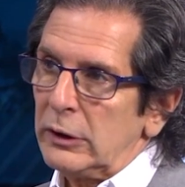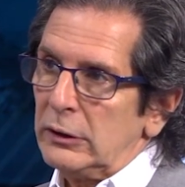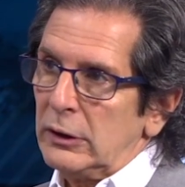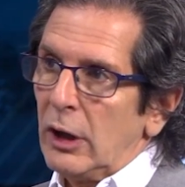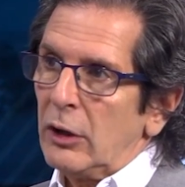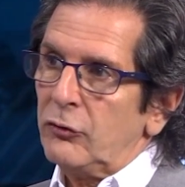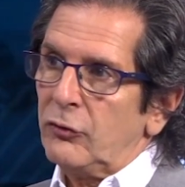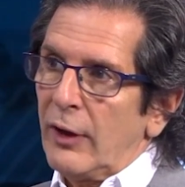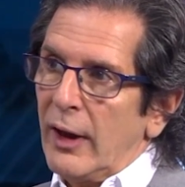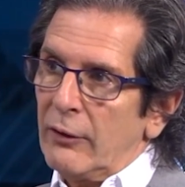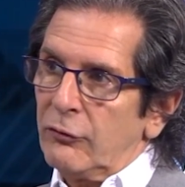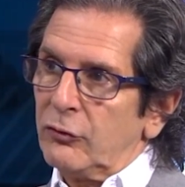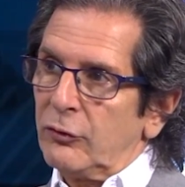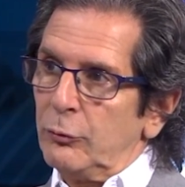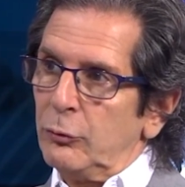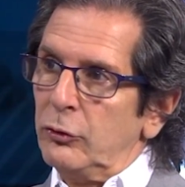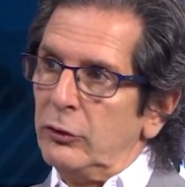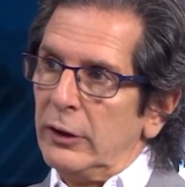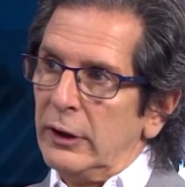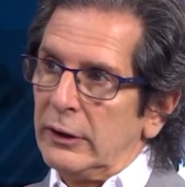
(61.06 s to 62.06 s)
does have some
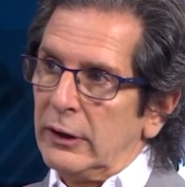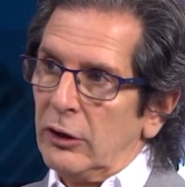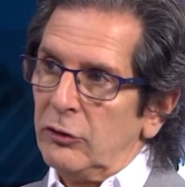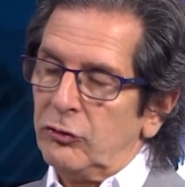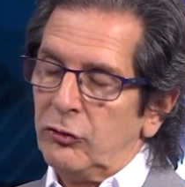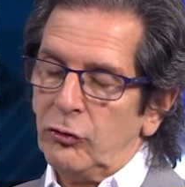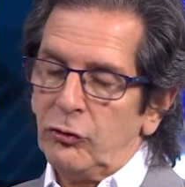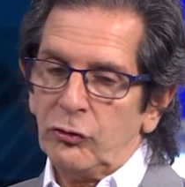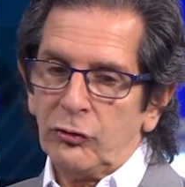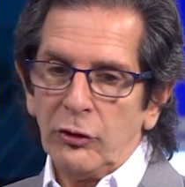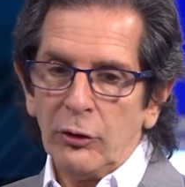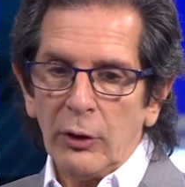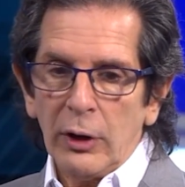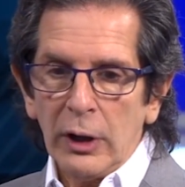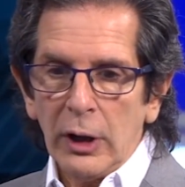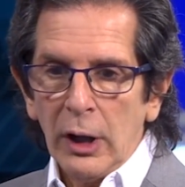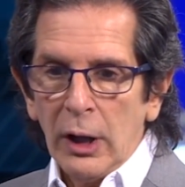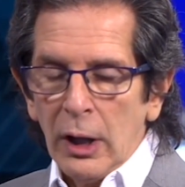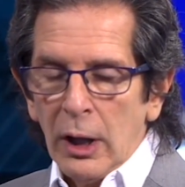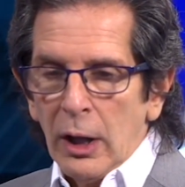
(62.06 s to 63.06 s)
unique issues to it.
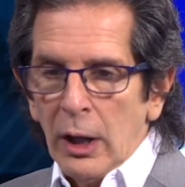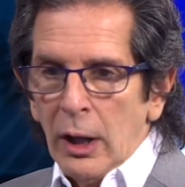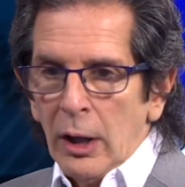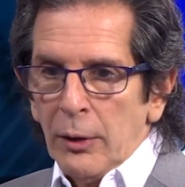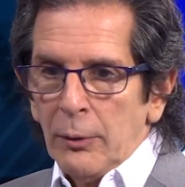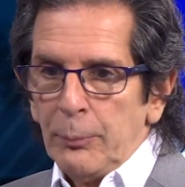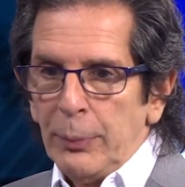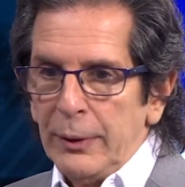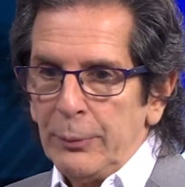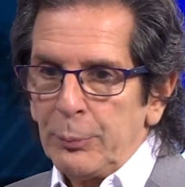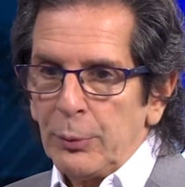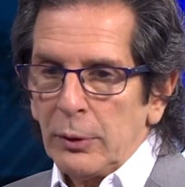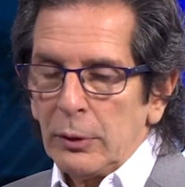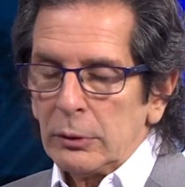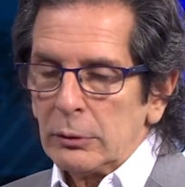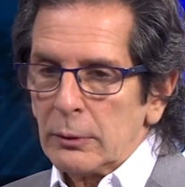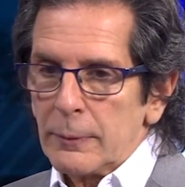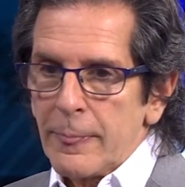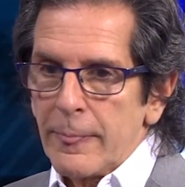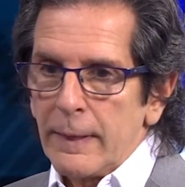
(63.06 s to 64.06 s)

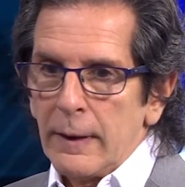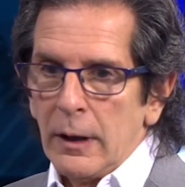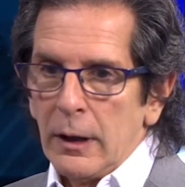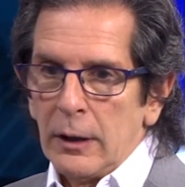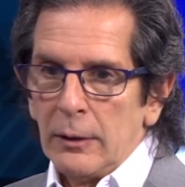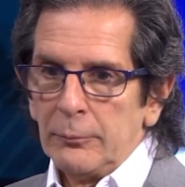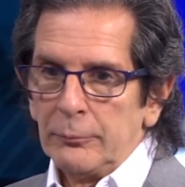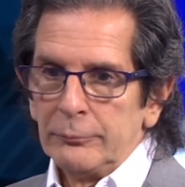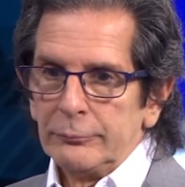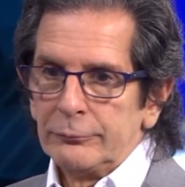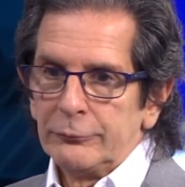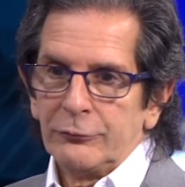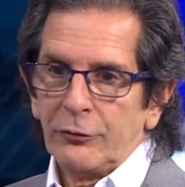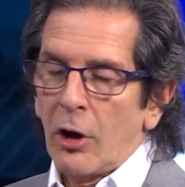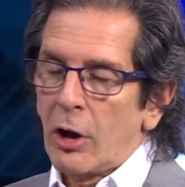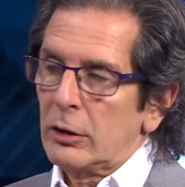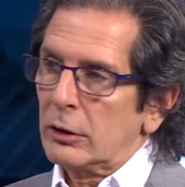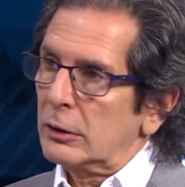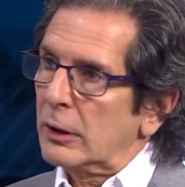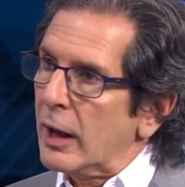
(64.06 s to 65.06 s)
People
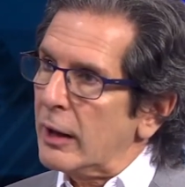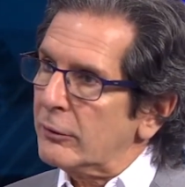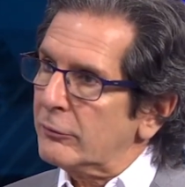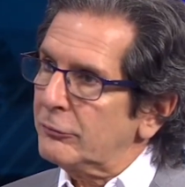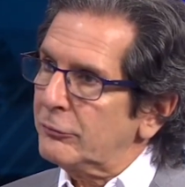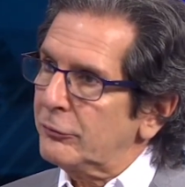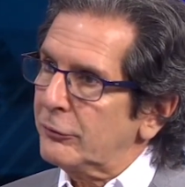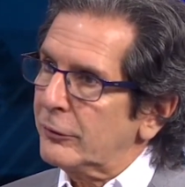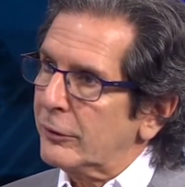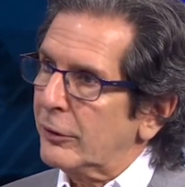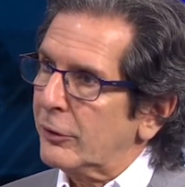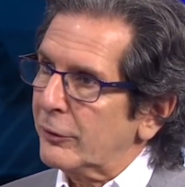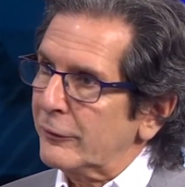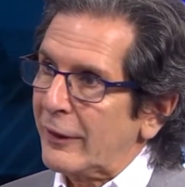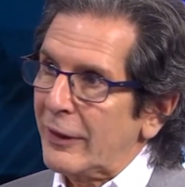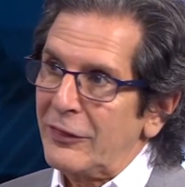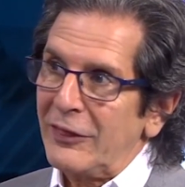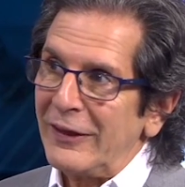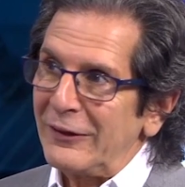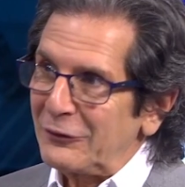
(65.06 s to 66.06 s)
fall in love, or
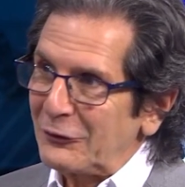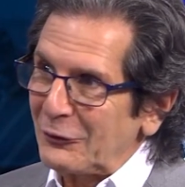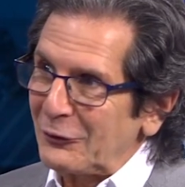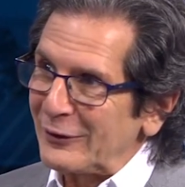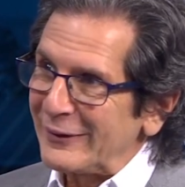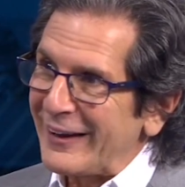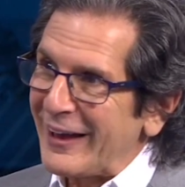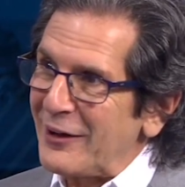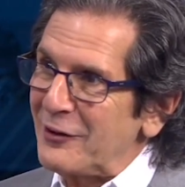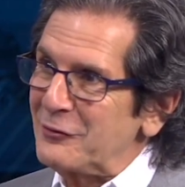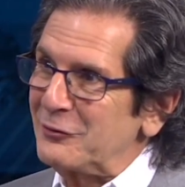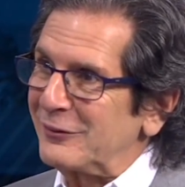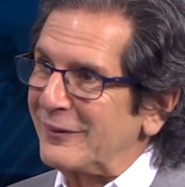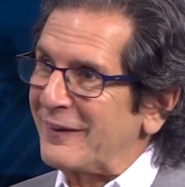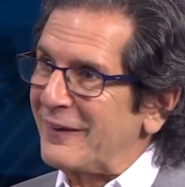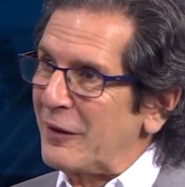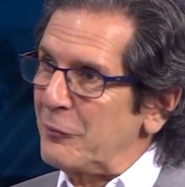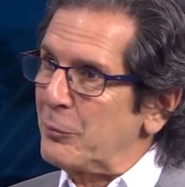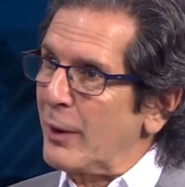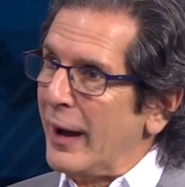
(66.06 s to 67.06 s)
they think they're in love, and
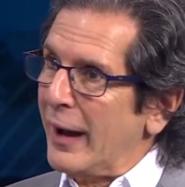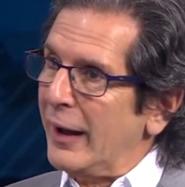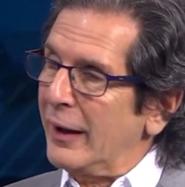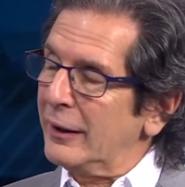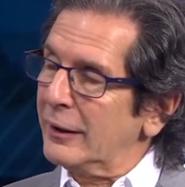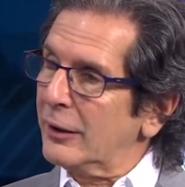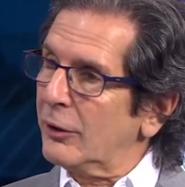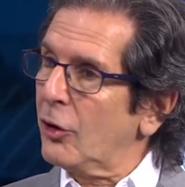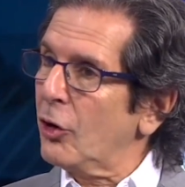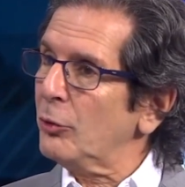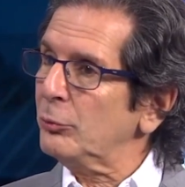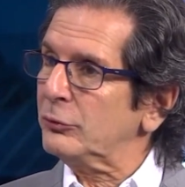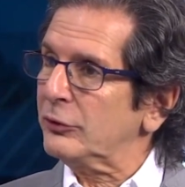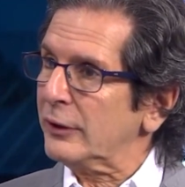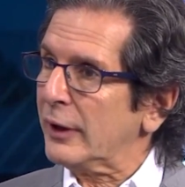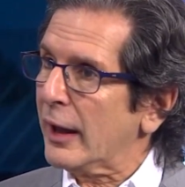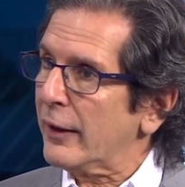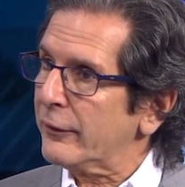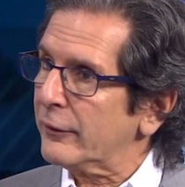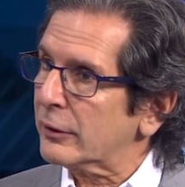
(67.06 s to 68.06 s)
then they buy a home
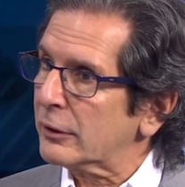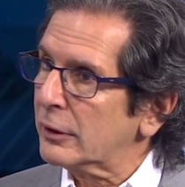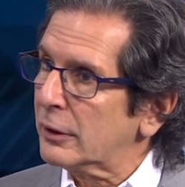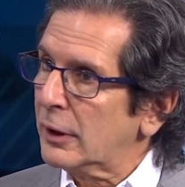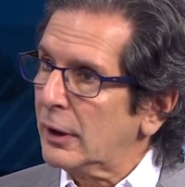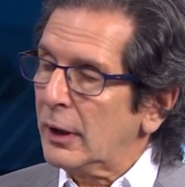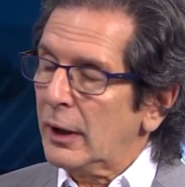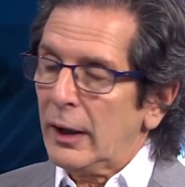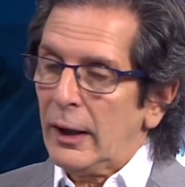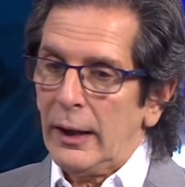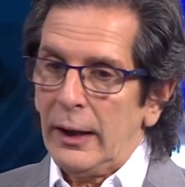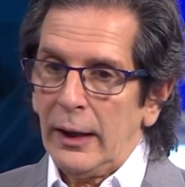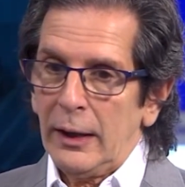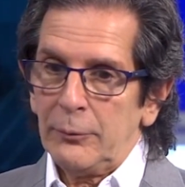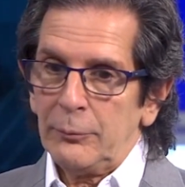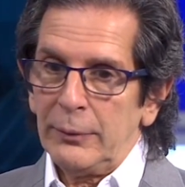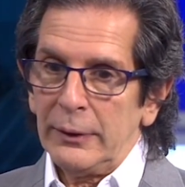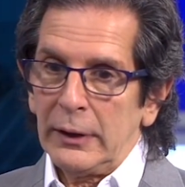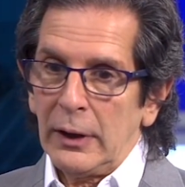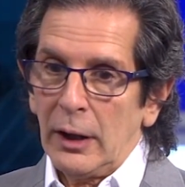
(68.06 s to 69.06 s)
together.
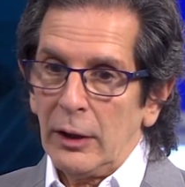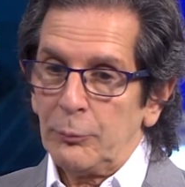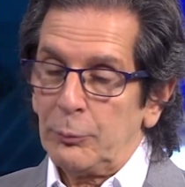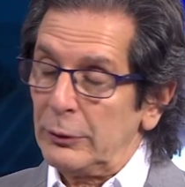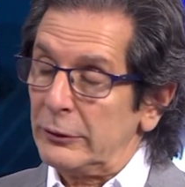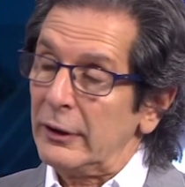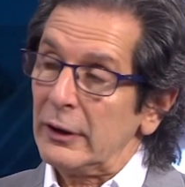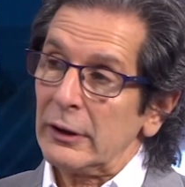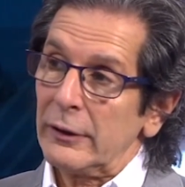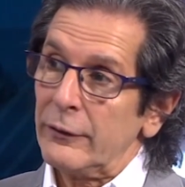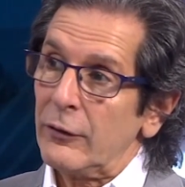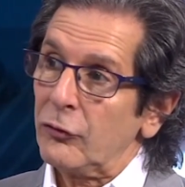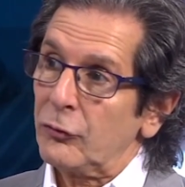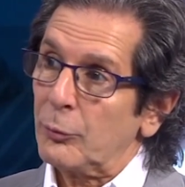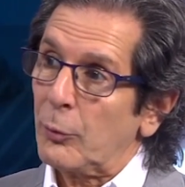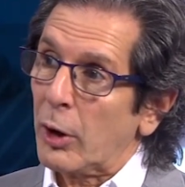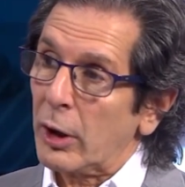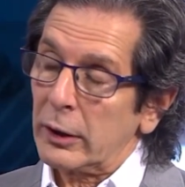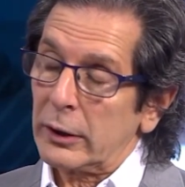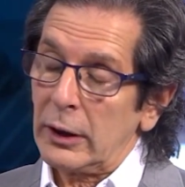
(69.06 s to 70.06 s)
And because, particularly in this
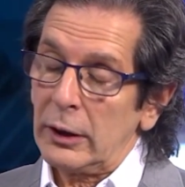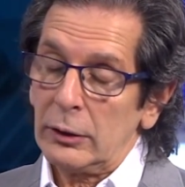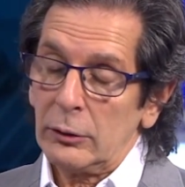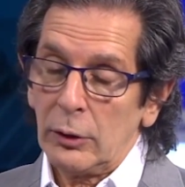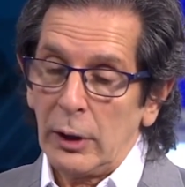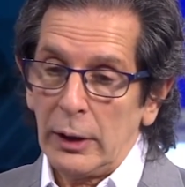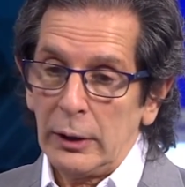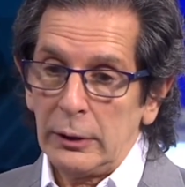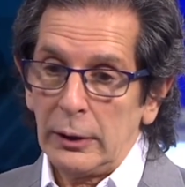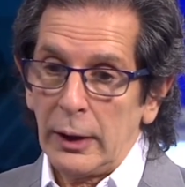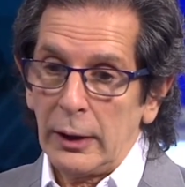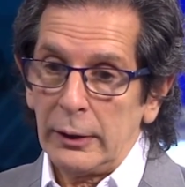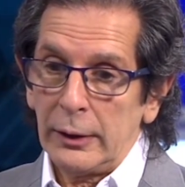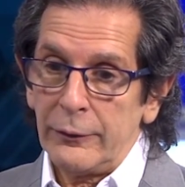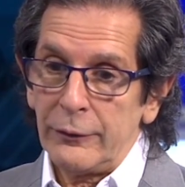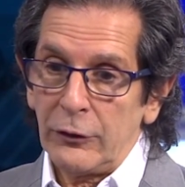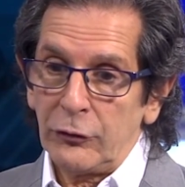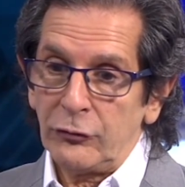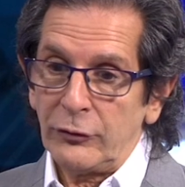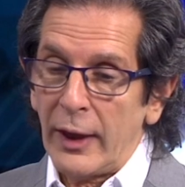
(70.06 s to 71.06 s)
market and
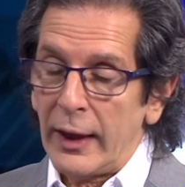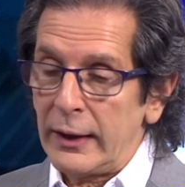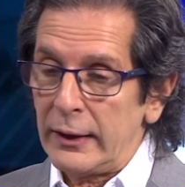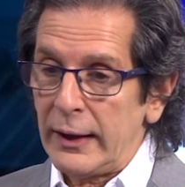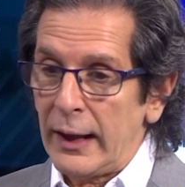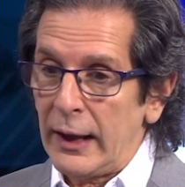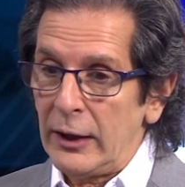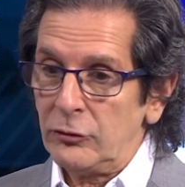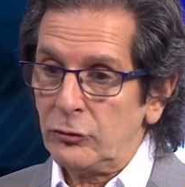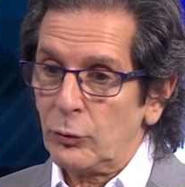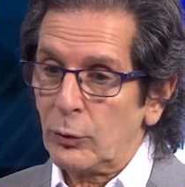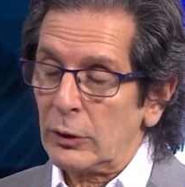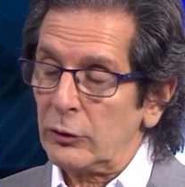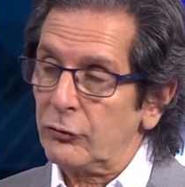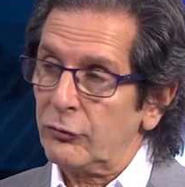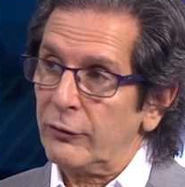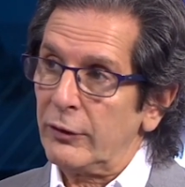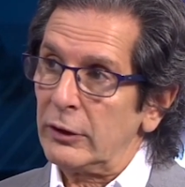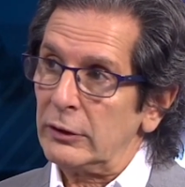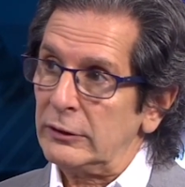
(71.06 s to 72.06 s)
in this day and age where it's
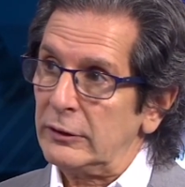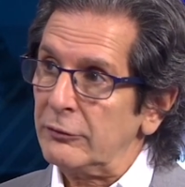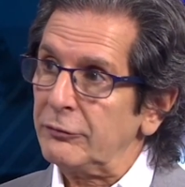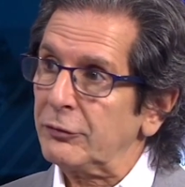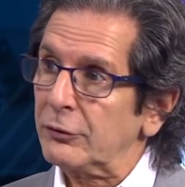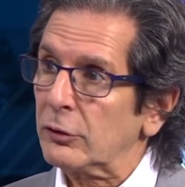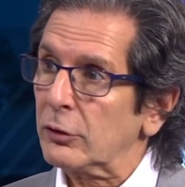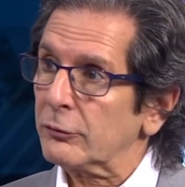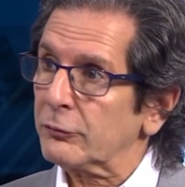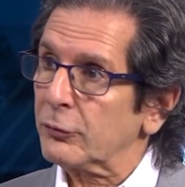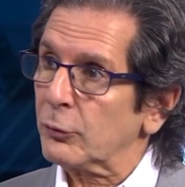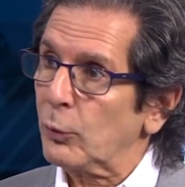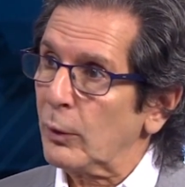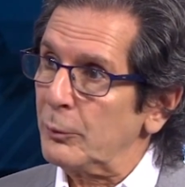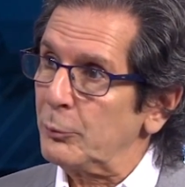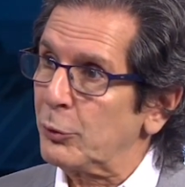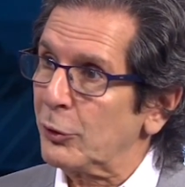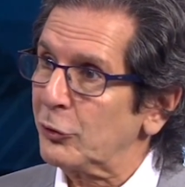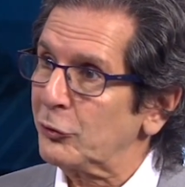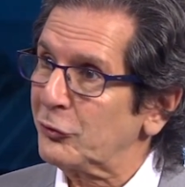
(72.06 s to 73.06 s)
very difficult for
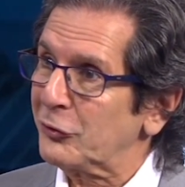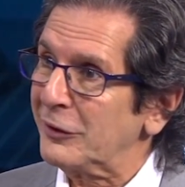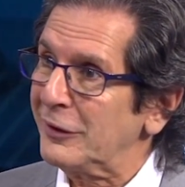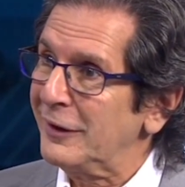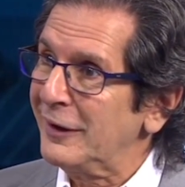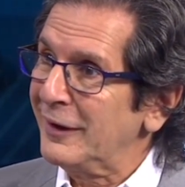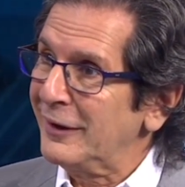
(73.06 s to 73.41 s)
one person,